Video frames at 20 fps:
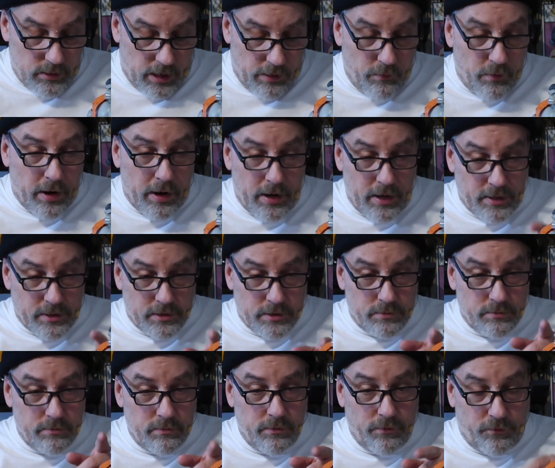I read
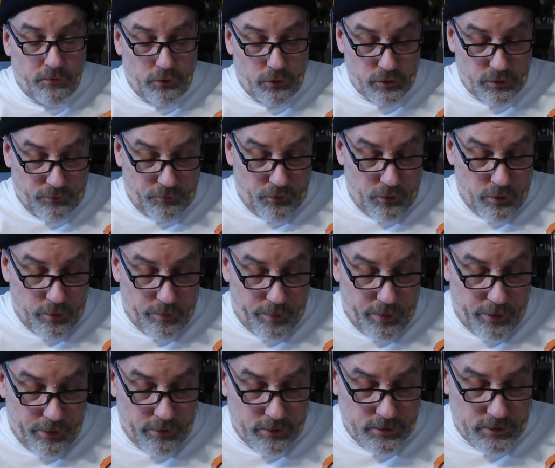his first few
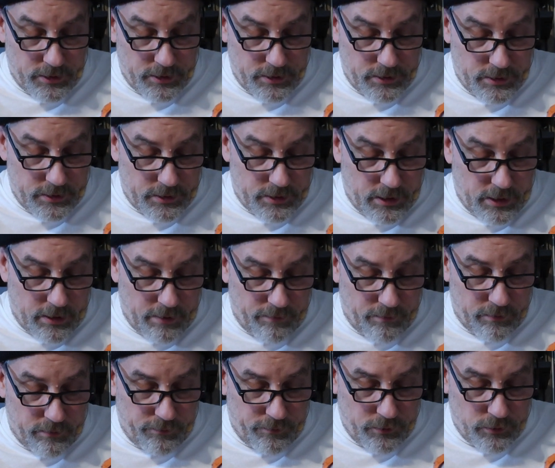appearances and
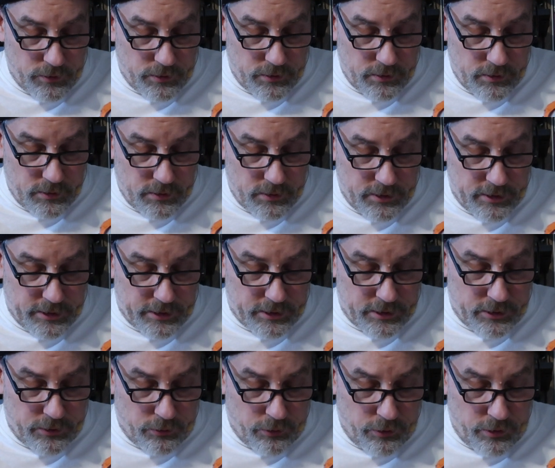stuff, the first
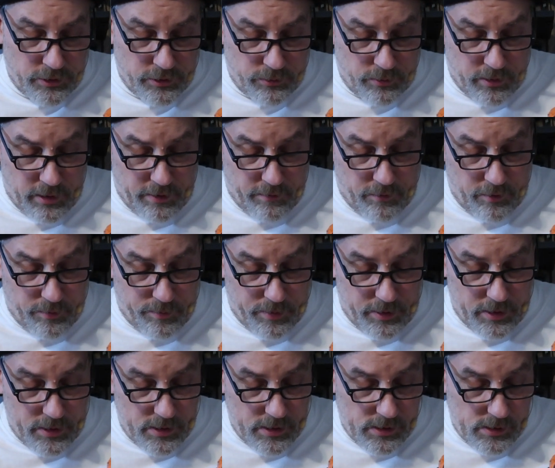six stories or whatever,
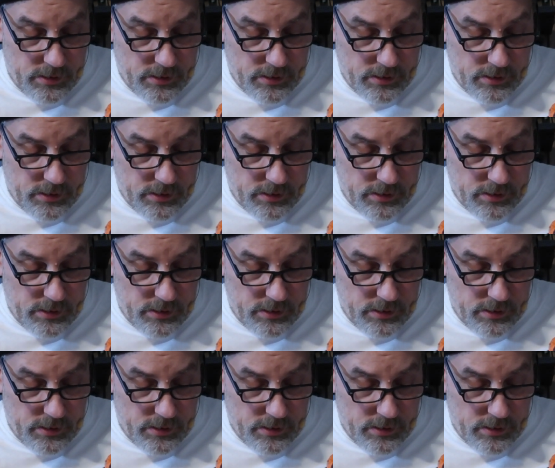but.